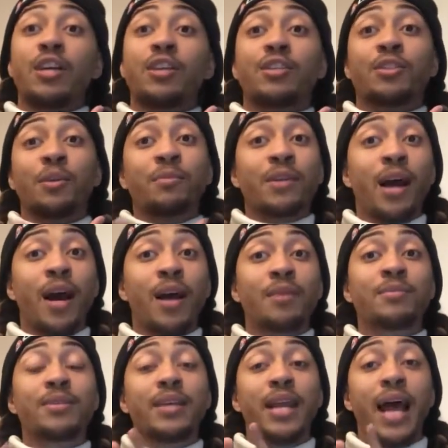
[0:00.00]

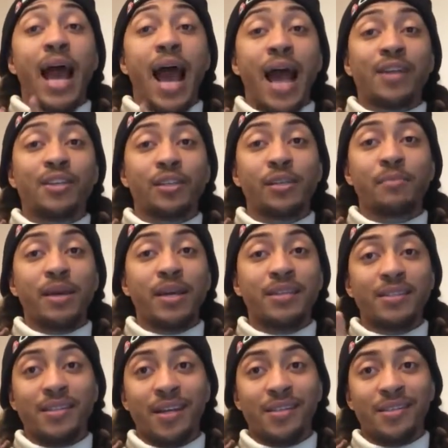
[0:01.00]
sometimes it actually
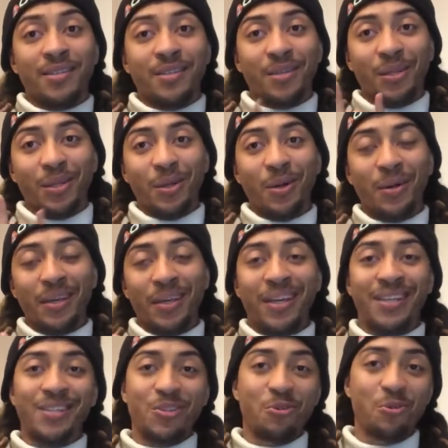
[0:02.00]
makes sense to look
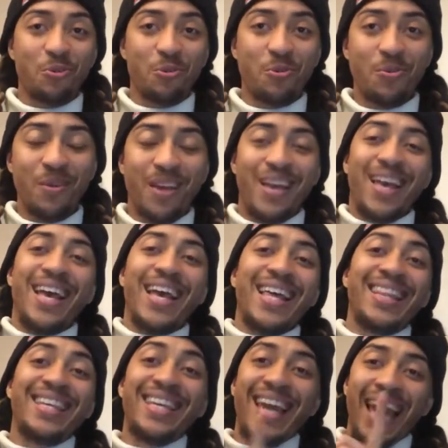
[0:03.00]
into
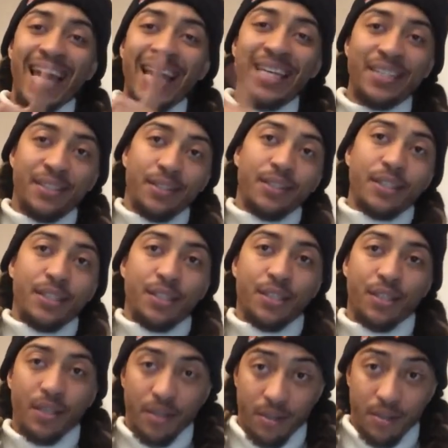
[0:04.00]
the
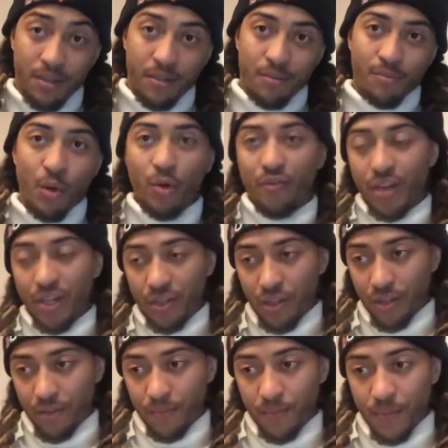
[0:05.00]
agent's
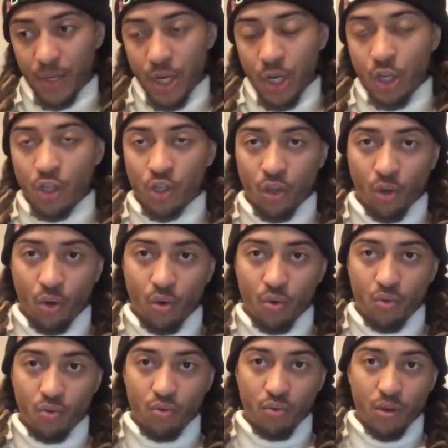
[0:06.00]
motivation. So
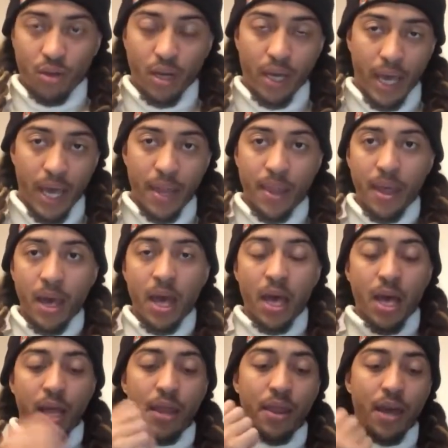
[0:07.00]
again,
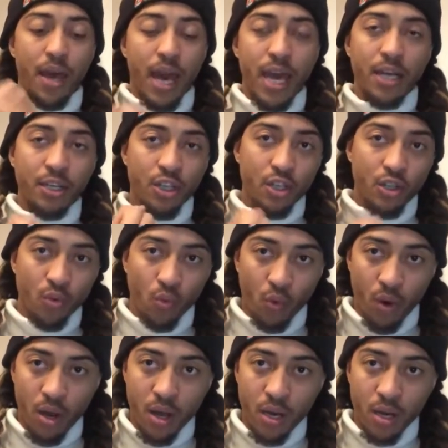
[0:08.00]
the agent is the
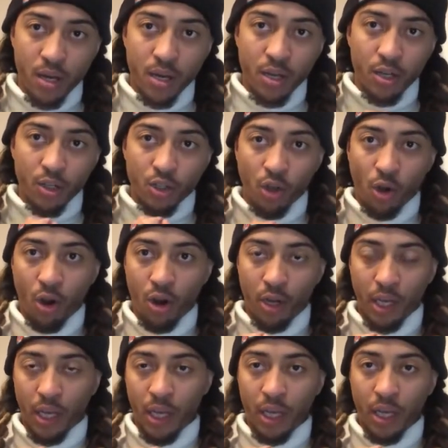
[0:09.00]
one
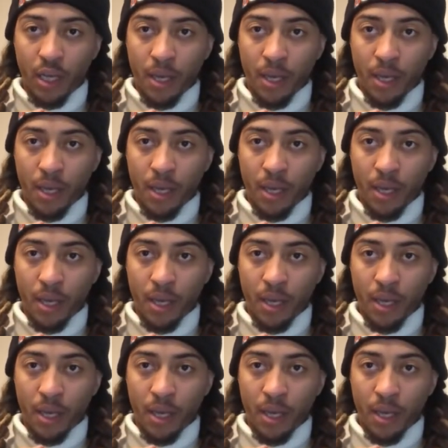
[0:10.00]
talking,